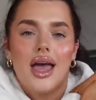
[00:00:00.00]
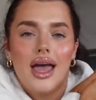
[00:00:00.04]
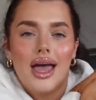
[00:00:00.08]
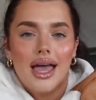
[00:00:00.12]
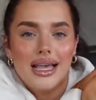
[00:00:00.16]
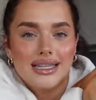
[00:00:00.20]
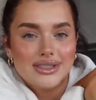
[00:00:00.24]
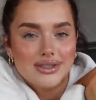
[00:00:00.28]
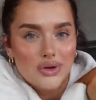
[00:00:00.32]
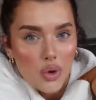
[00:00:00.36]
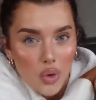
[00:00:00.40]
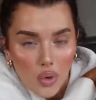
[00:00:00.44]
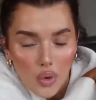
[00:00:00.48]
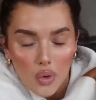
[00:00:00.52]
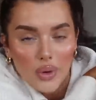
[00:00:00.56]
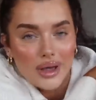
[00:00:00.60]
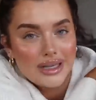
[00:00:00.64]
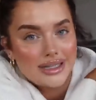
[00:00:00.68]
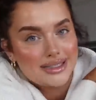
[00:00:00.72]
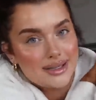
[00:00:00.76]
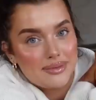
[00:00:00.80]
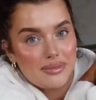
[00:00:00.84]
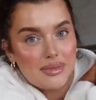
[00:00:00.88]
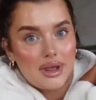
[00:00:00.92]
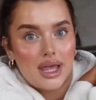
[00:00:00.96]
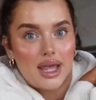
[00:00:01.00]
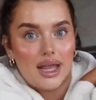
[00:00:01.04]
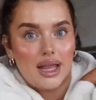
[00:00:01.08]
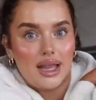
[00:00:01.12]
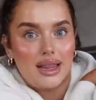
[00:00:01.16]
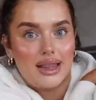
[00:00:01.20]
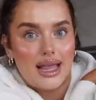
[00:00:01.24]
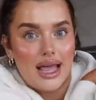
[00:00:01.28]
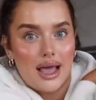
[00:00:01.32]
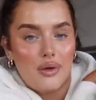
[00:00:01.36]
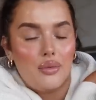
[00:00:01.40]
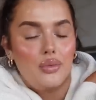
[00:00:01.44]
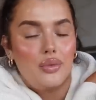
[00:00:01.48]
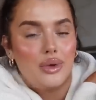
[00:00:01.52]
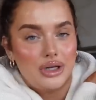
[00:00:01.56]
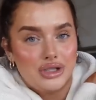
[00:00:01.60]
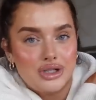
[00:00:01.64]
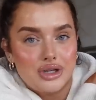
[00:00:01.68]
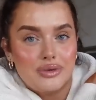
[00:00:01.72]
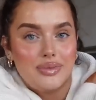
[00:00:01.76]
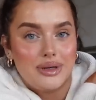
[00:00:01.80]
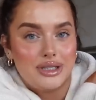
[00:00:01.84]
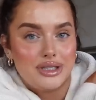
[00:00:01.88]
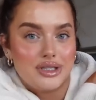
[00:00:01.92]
is always something that we should be